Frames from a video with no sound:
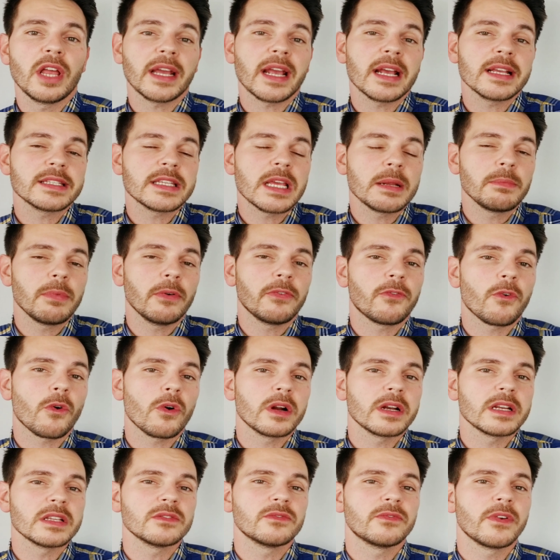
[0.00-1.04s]
Like I said
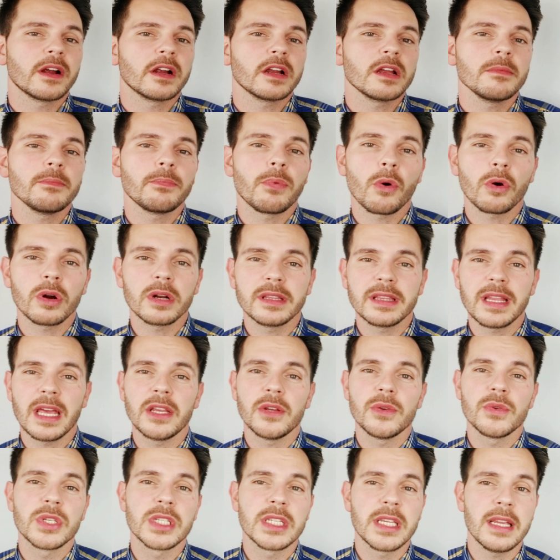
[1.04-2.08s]
before, it is very important that
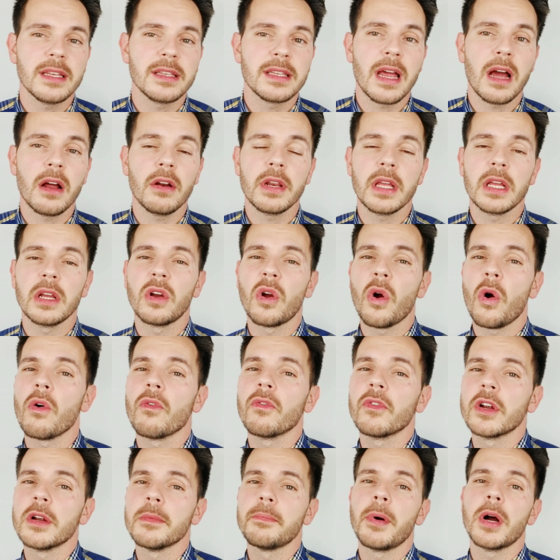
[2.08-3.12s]
you sit down and go
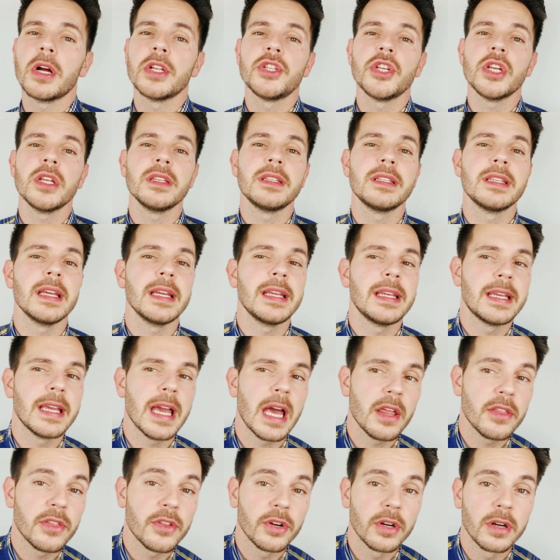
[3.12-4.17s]
over your budget
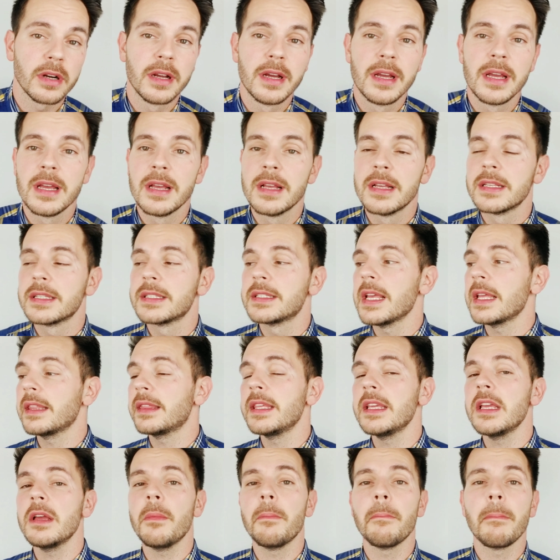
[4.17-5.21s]
together. Set
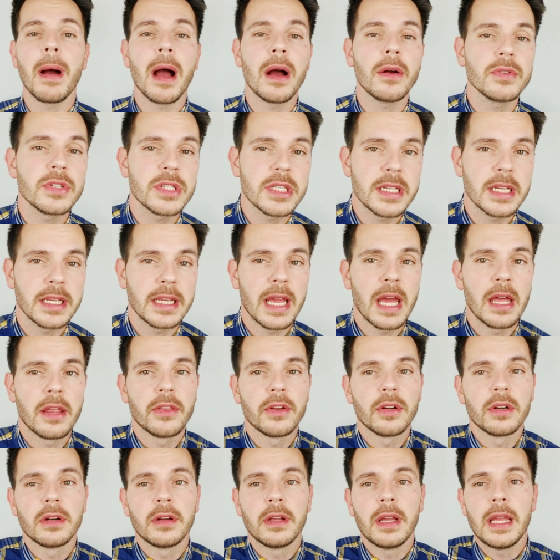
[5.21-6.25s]
the amounts
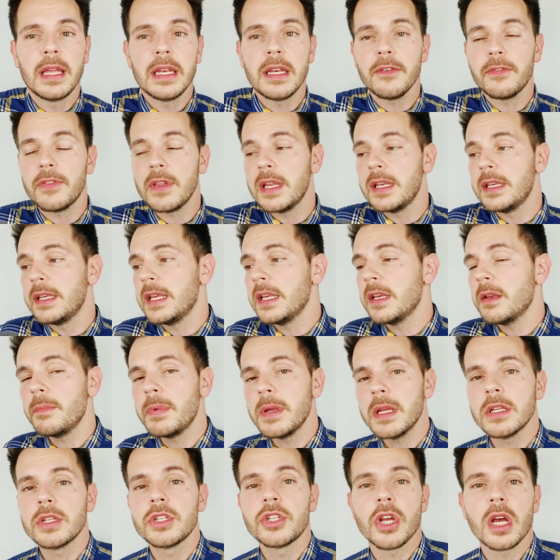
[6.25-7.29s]
together, and if they need to
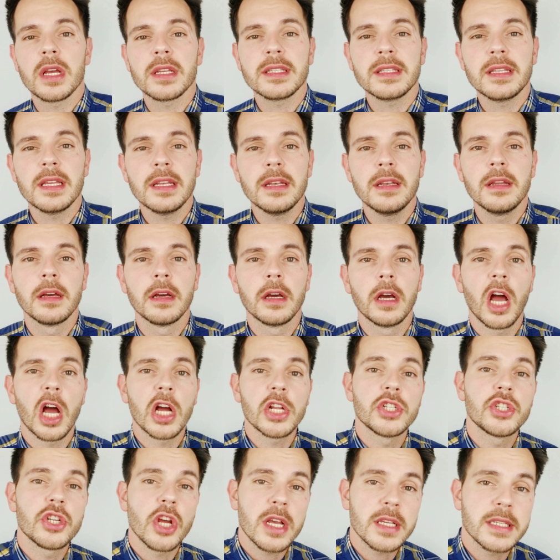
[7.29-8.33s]
be adjusted,
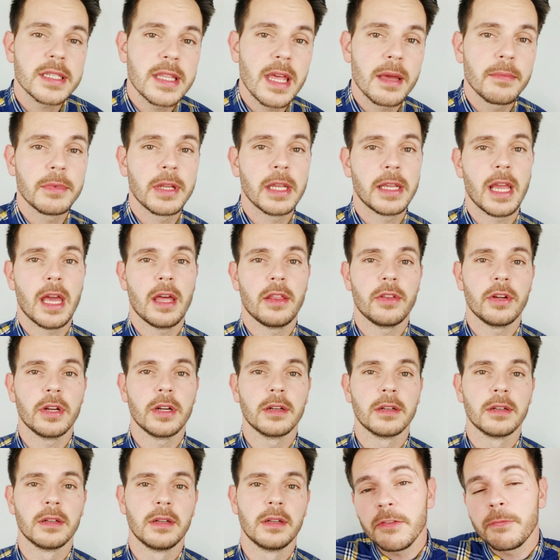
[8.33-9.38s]
adjust them
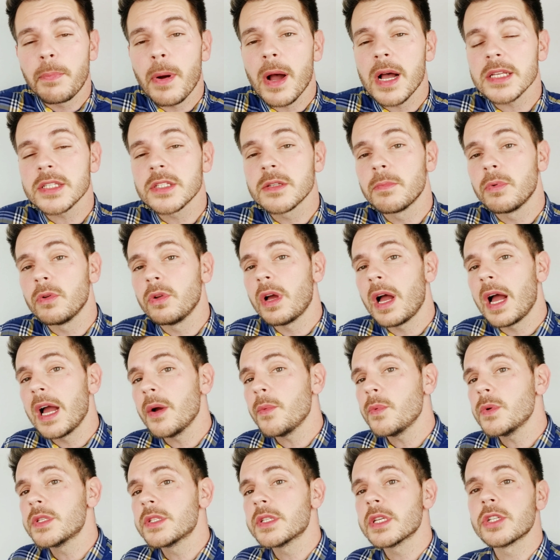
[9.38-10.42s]
together. If possible, I
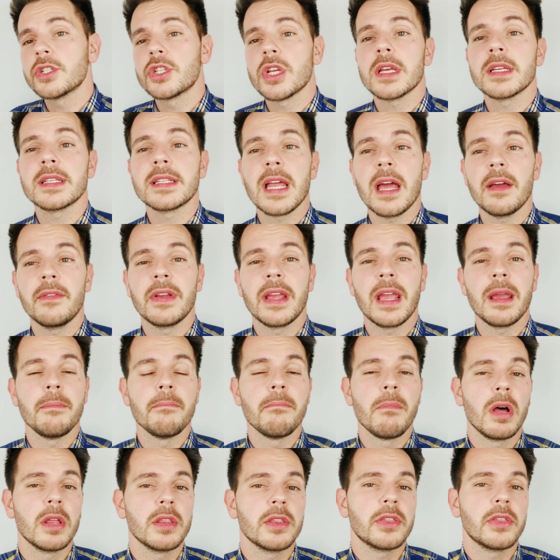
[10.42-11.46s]
would suggest having a
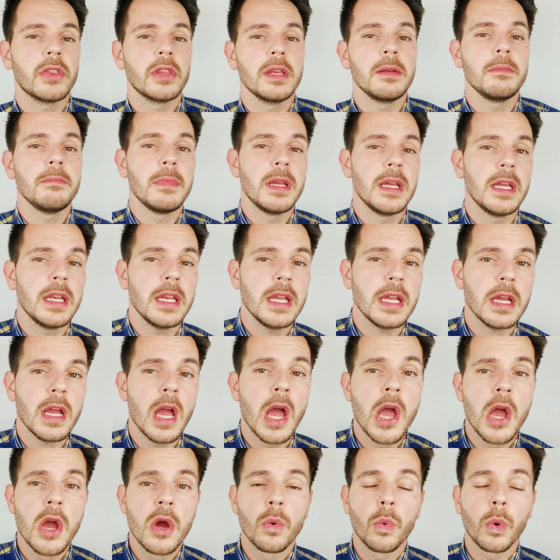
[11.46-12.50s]
monthly meeting
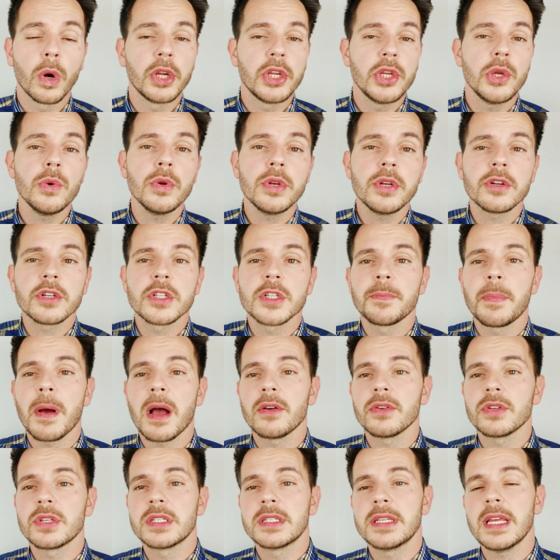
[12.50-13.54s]
where you and your
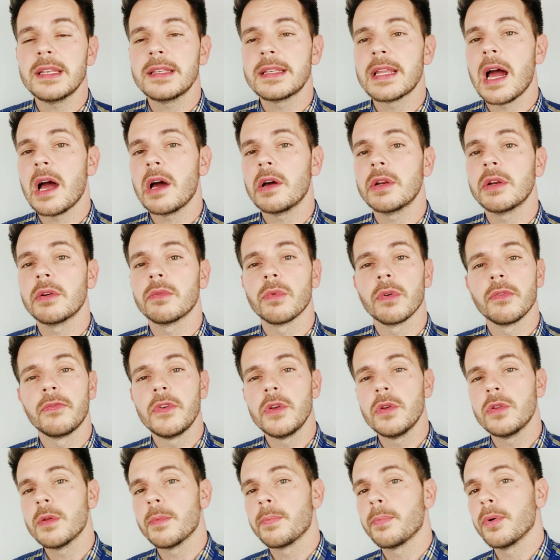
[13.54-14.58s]
spouse sit down and
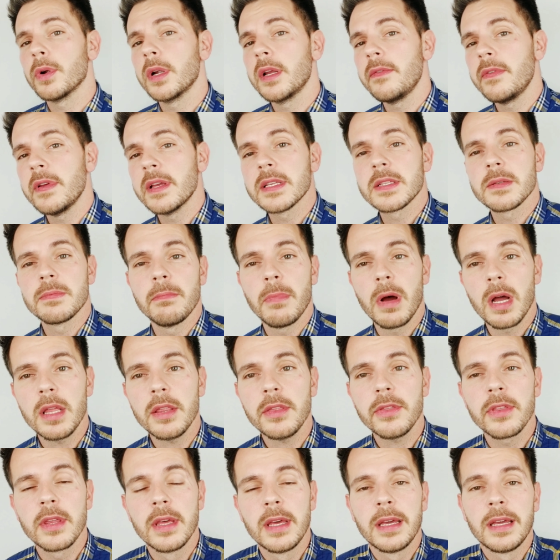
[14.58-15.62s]
review the previous
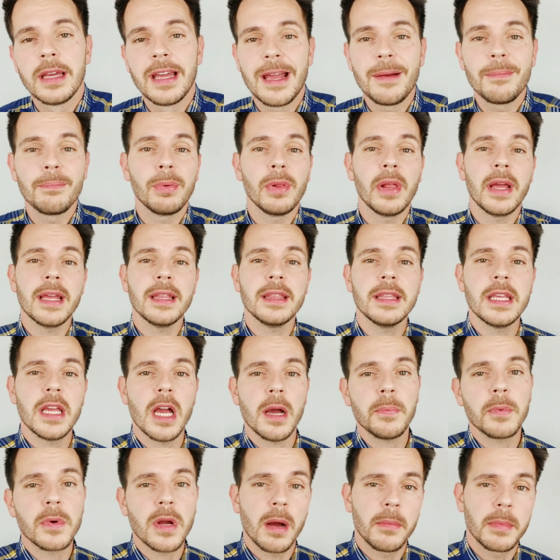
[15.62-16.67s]
month and plan the
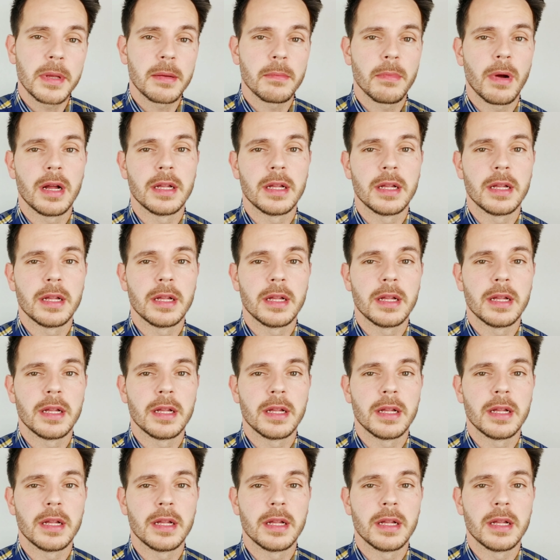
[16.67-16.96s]
upcoming